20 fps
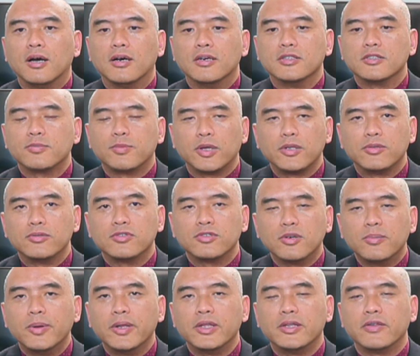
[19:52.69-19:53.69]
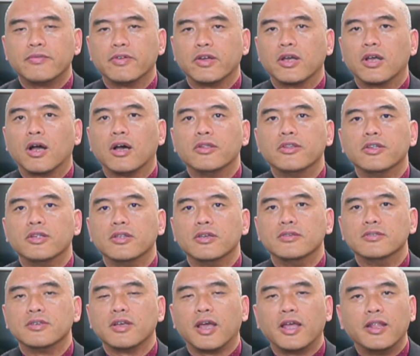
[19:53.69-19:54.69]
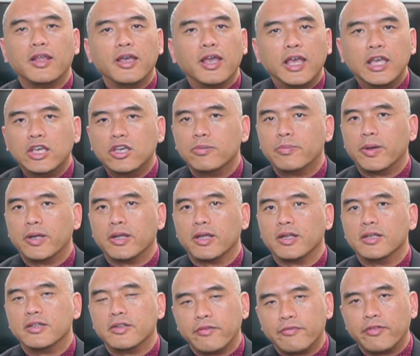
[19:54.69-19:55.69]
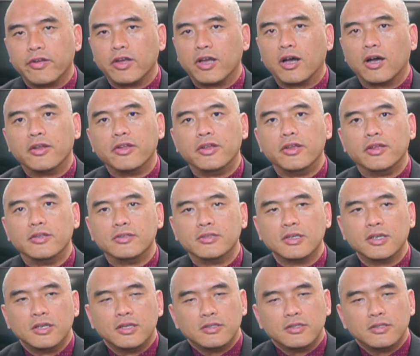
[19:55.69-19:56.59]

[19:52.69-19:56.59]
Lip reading: spread to so many different continents and then incubated in different continents.